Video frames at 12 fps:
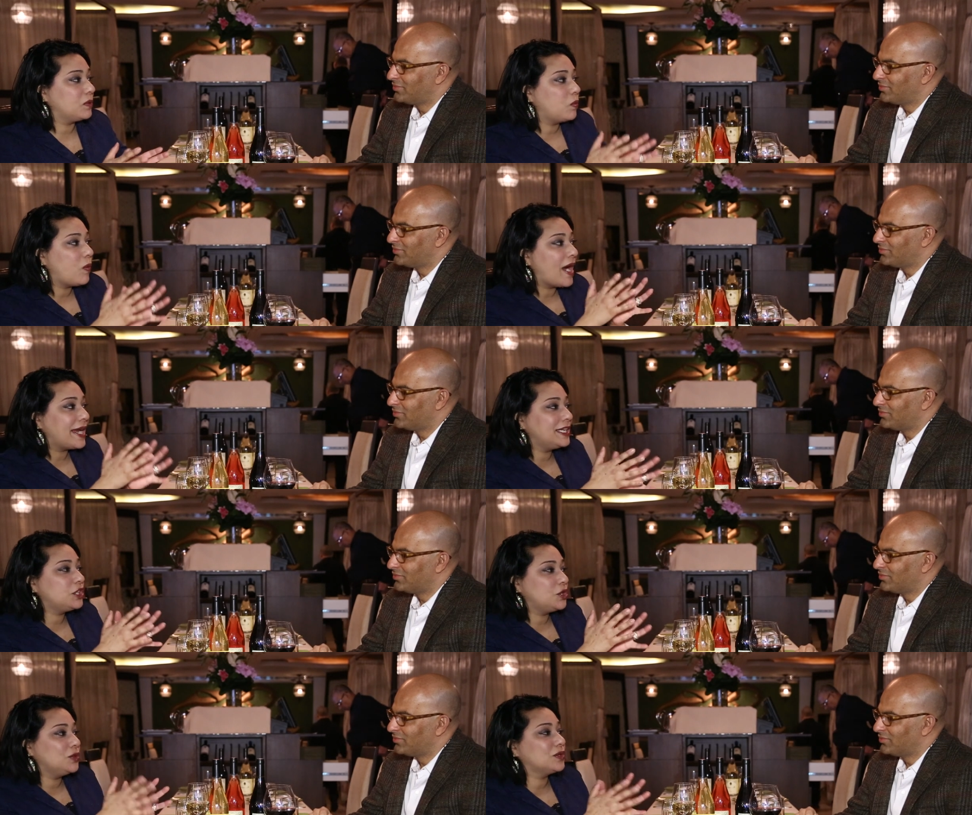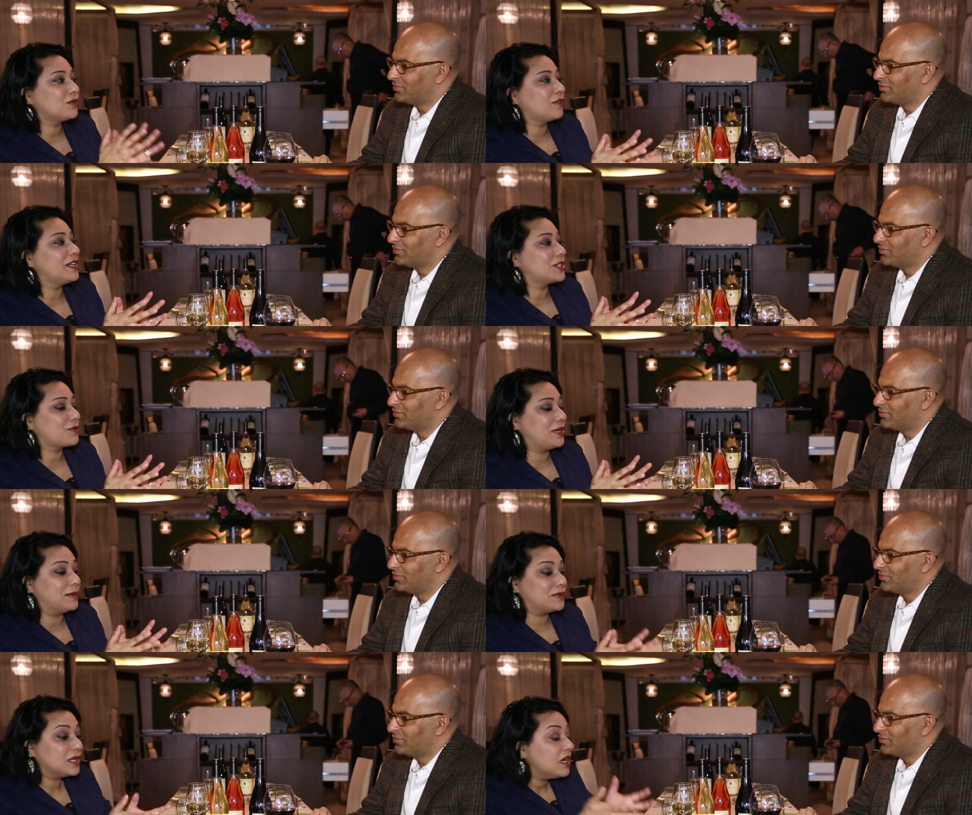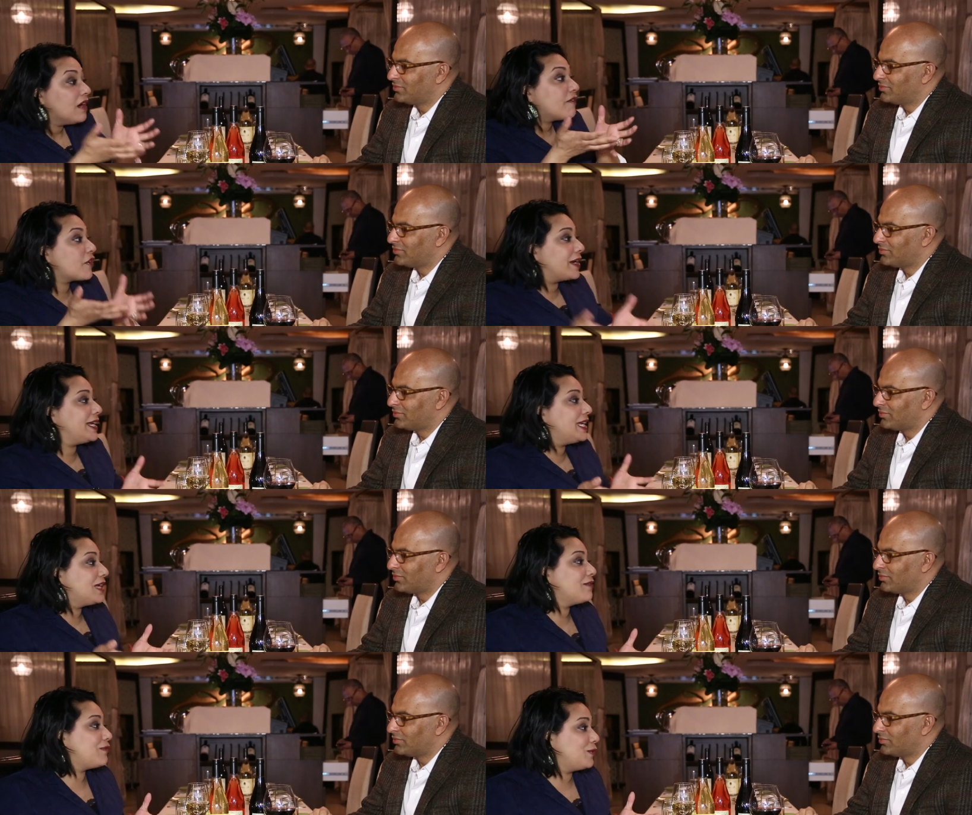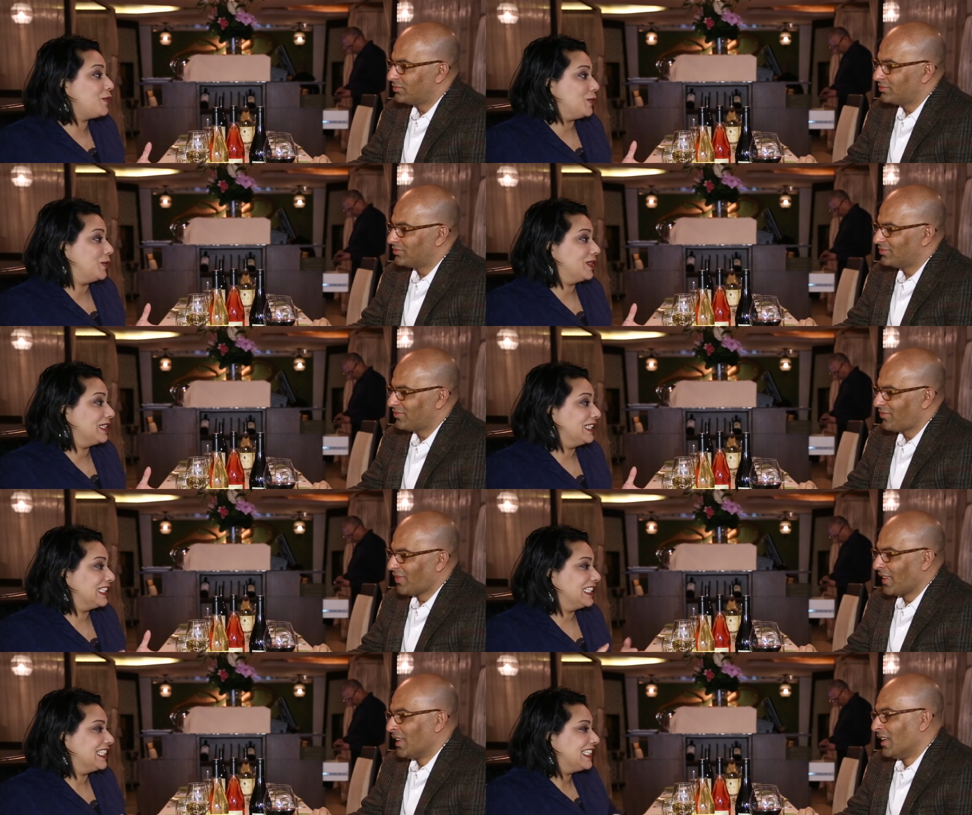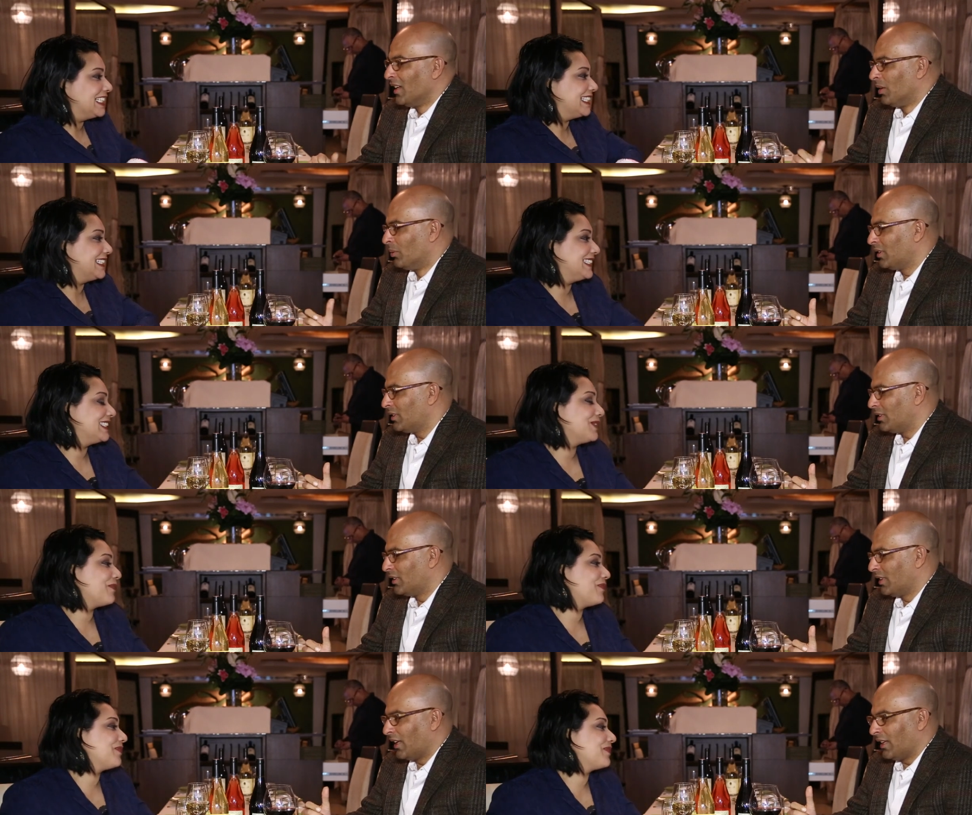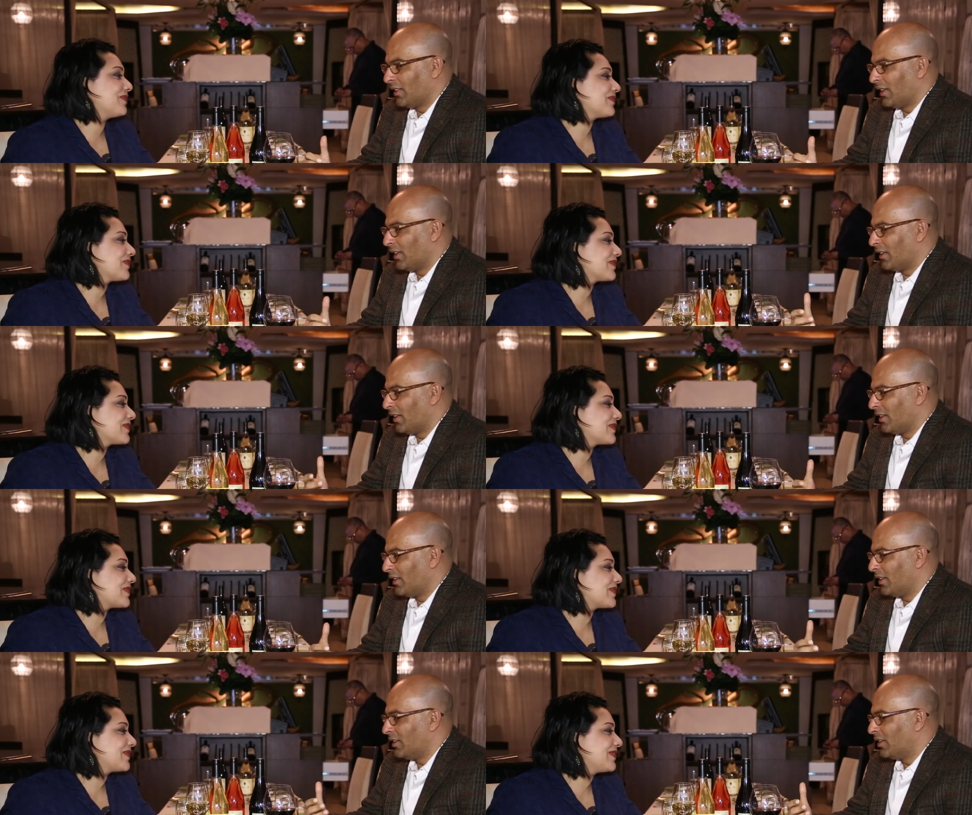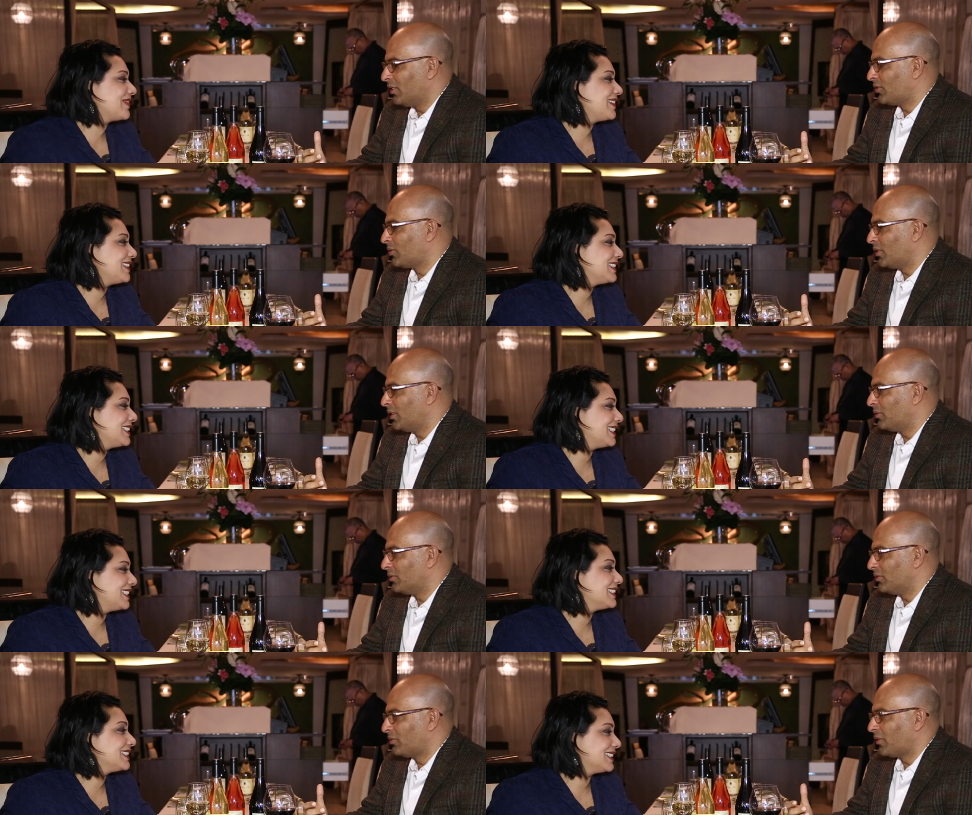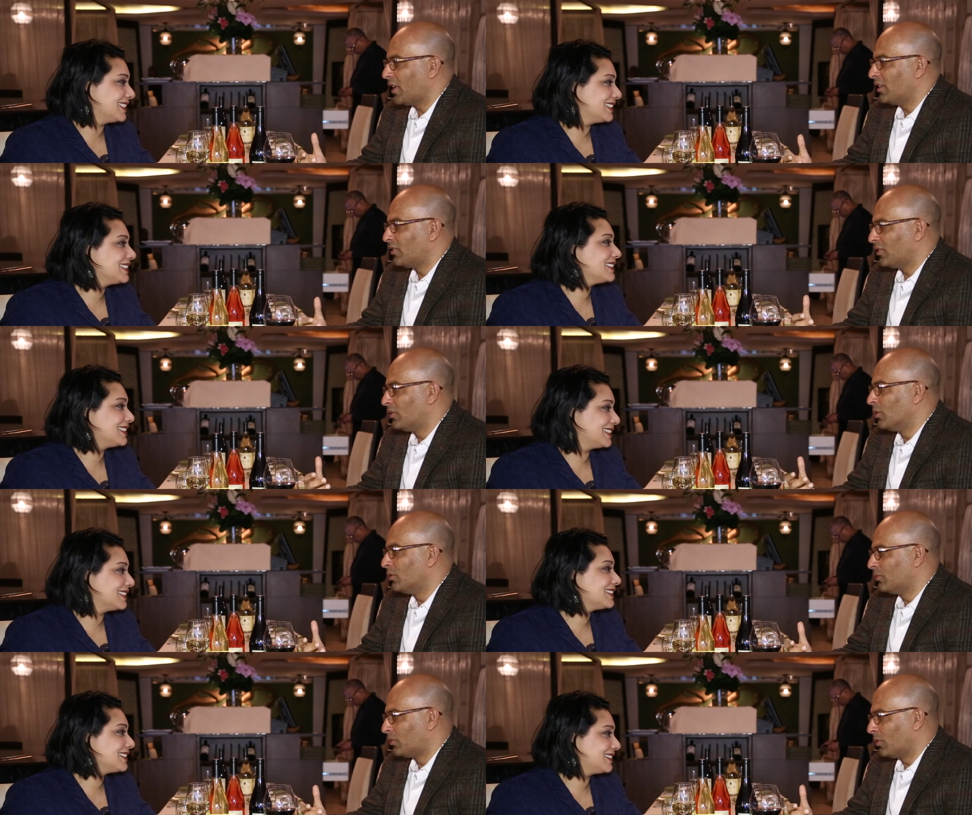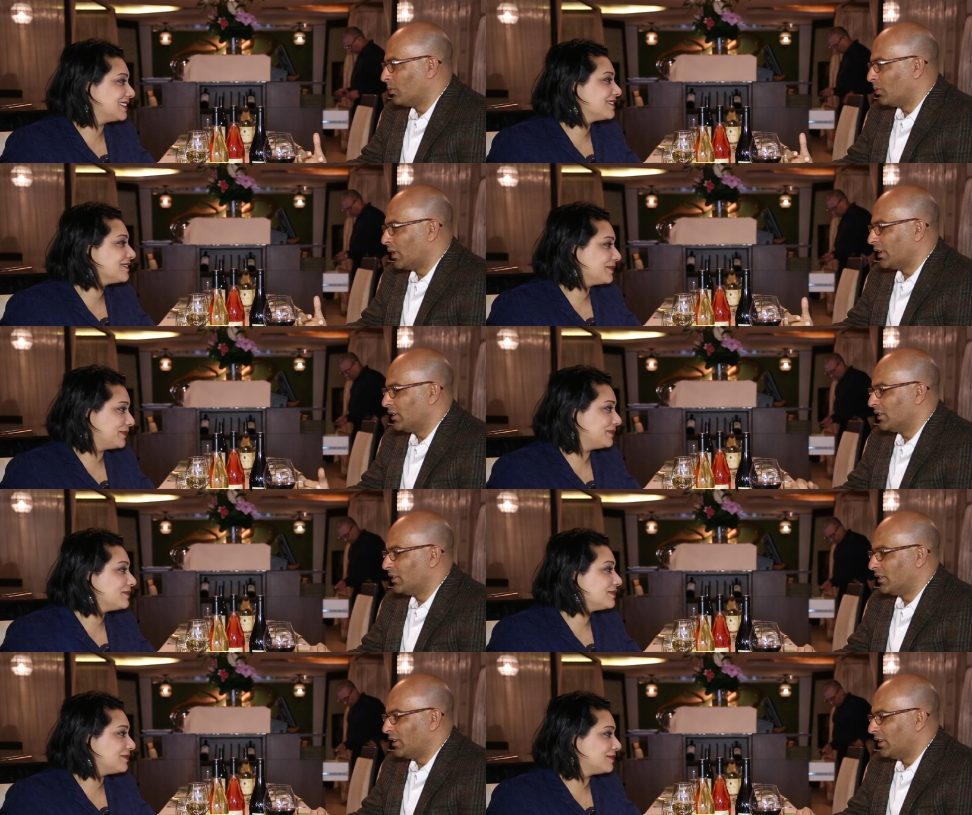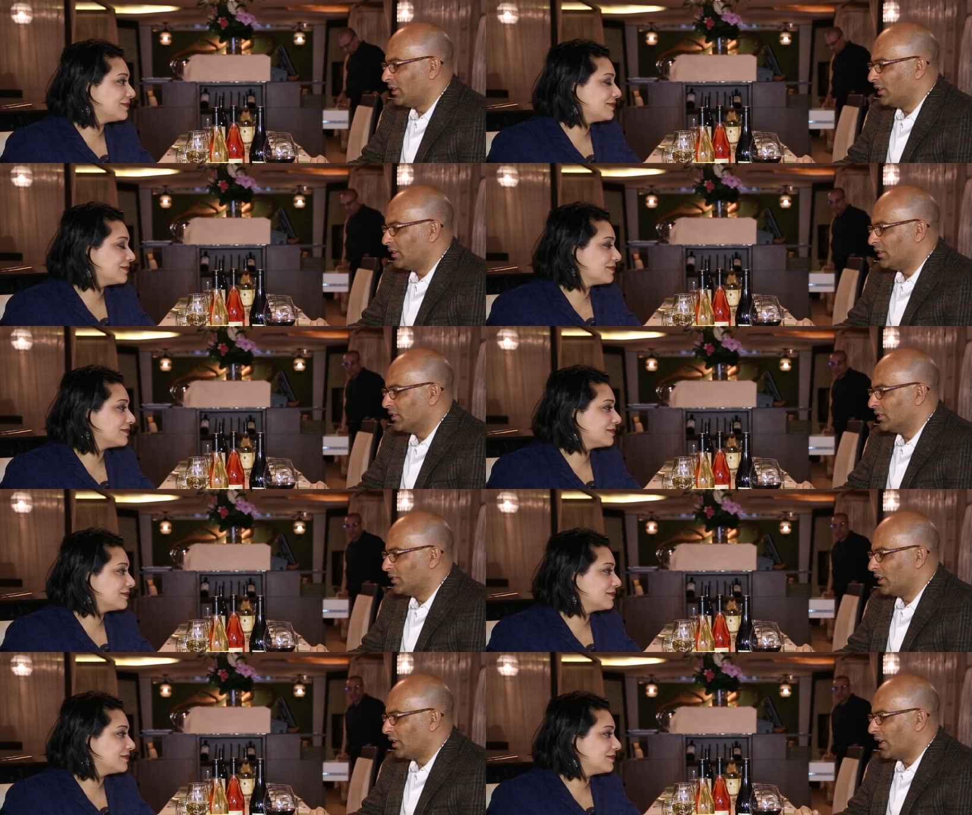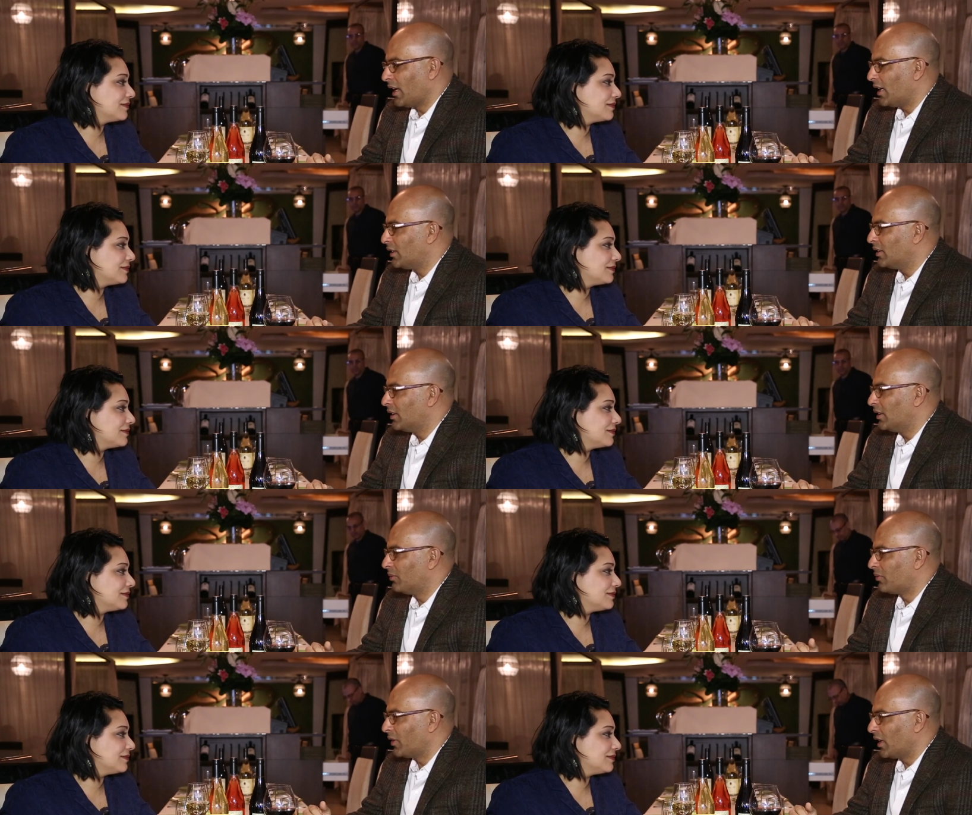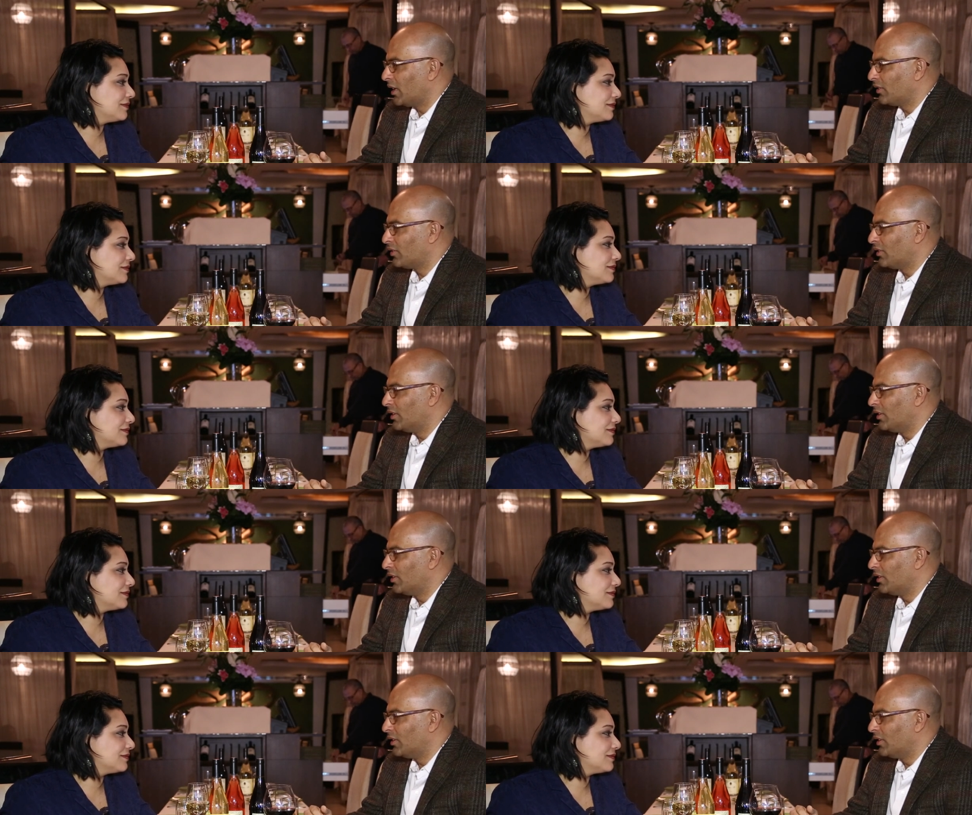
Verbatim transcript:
Speaker 1: but why did you use French grapes for Indian food?
Speaker 2: Well, in history, France is known for wine. The land in France,